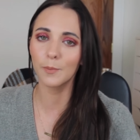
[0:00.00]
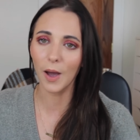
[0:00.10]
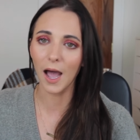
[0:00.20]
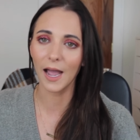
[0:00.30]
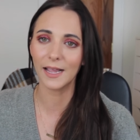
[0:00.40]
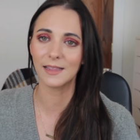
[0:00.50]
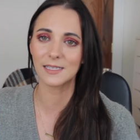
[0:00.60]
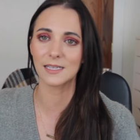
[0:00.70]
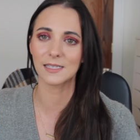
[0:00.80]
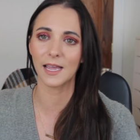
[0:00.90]
to buy.
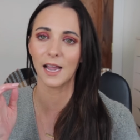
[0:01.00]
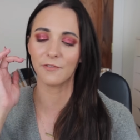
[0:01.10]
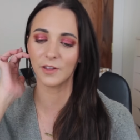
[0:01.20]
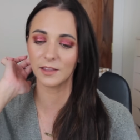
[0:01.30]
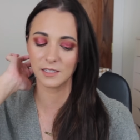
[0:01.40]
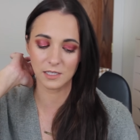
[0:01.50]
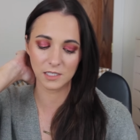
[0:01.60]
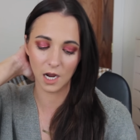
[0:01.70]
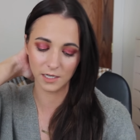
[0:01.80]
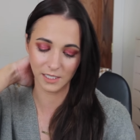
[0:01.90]
This is like, I feel like this
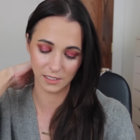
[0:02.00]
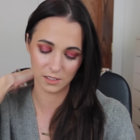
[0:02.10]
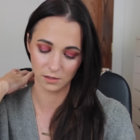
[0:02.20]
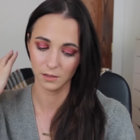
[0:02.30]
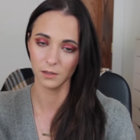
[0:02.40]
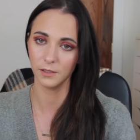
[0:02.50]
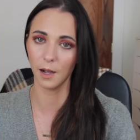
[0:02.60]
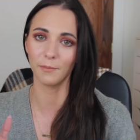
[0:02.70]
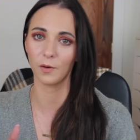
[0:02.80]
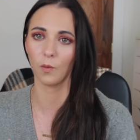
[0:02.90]
is Tati's
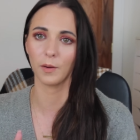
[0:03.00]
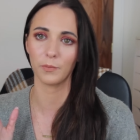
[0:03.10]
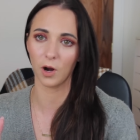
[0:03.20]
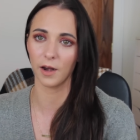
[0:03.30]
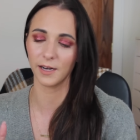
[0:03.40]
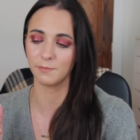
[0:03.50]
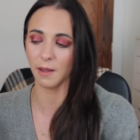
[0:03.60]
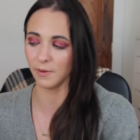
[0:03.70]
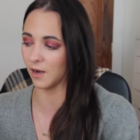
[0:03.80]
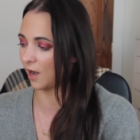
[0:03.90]
number one product.
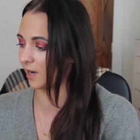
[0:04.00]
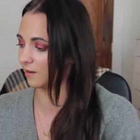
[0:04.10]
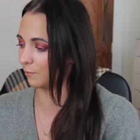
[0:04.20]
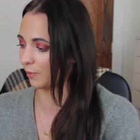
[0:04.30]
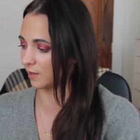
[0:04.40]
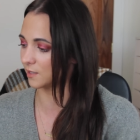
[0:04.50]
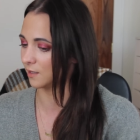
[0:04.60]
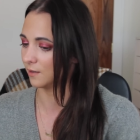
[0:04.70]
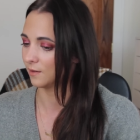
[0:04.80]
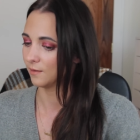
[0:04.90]
Maybe not,
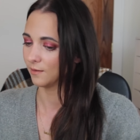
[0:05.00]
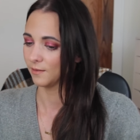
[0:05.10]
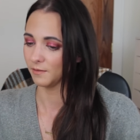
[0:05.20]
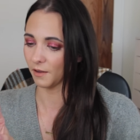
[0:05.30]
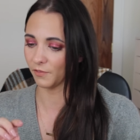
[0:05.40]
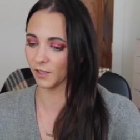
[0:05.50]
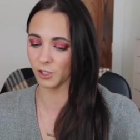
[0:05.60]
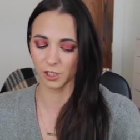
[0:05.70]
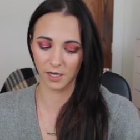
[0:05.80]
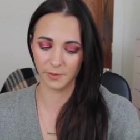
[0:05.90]
but I feel
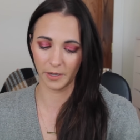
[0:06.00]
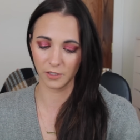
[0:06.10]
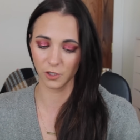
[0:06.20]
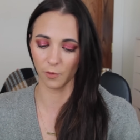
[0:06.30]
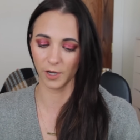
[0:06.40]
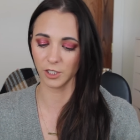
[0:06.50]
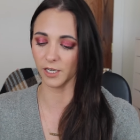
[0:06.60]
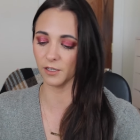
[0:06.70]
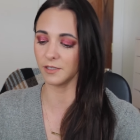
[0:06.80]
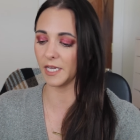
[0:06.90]
like she talks about it so much.
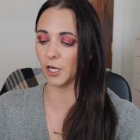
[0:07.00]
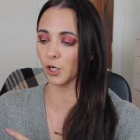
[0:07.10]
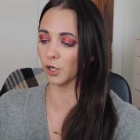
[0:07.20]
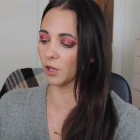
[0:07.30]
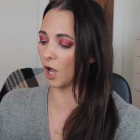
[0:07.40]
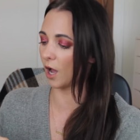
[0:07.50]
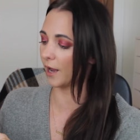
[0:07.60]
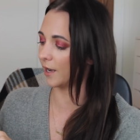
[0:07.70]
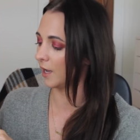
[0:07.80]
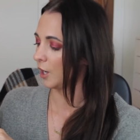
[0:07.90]
It is the
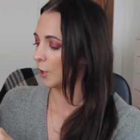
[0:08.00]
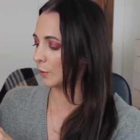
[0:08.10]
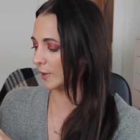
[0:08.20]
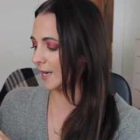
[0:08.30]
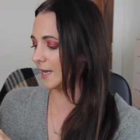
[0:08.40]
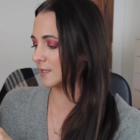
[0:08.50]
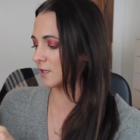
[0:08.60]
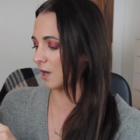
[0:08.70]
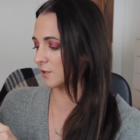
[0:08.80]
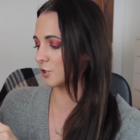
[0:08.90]
Guerlain
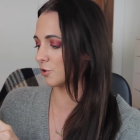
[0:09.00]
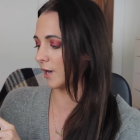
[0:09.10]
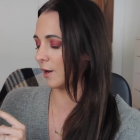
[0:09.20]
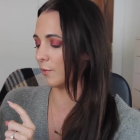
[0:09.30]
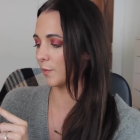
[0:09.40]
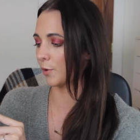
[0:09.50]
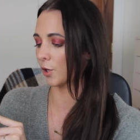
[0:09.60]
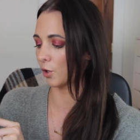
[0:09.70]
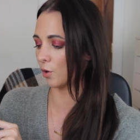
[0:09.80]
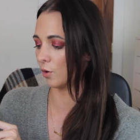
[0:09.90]
Radiance Concentrate with
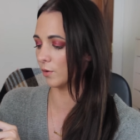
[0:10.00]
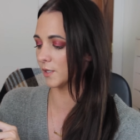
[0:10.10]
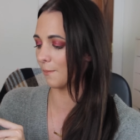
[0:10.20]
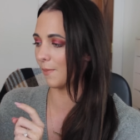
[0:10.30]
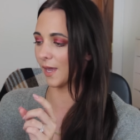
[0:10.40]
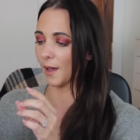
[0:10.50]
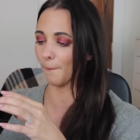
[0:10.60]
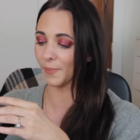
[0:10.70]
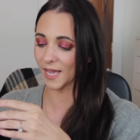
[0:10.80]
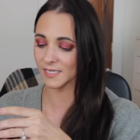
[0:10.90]
Pure Gold
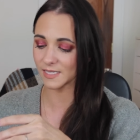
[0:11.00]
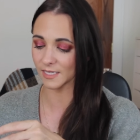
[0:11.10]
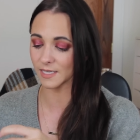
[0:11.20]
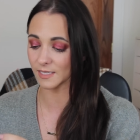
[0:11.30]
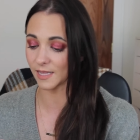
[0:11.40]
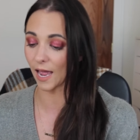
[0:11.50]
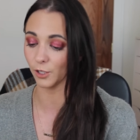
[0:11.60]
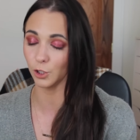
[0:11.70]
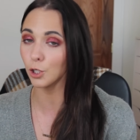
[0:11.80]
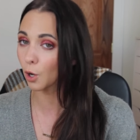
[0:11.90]
Makeup Base. This is
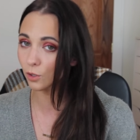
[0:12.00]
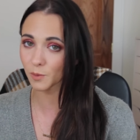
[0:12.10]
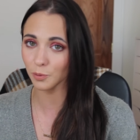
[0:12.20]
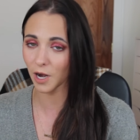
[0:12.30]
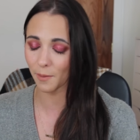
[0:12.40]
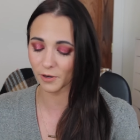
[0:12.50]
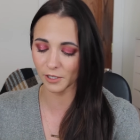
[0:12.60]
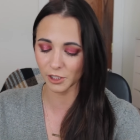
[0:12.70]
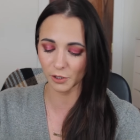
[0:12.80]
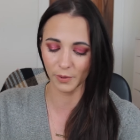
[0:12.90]
that gold
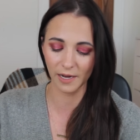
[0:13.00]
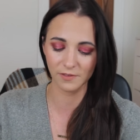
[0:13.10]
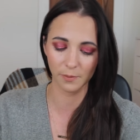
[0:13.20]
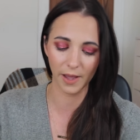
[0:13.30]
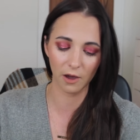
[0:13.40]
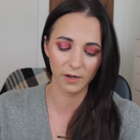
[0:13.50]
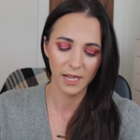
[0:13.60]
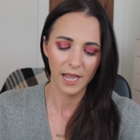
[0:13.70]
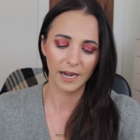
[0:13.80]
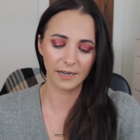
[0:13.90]
primer that she raves about,
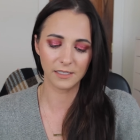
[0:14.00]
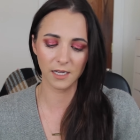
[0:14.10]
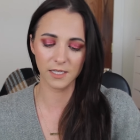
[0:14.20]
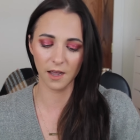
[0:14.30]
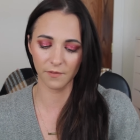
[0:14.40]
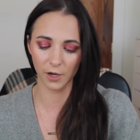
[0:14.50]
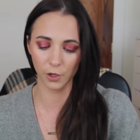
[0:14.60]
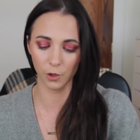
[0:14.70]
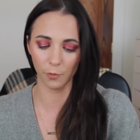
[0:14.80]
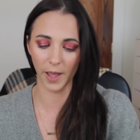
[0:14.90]
and it does have
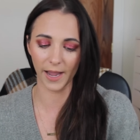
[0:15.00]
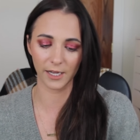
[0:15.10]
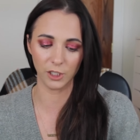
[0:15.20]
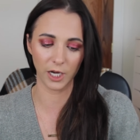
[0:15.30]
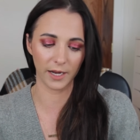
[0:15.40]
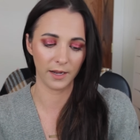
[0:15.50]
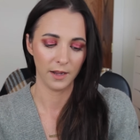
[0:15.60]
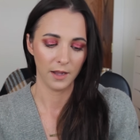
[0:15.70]
new packaging.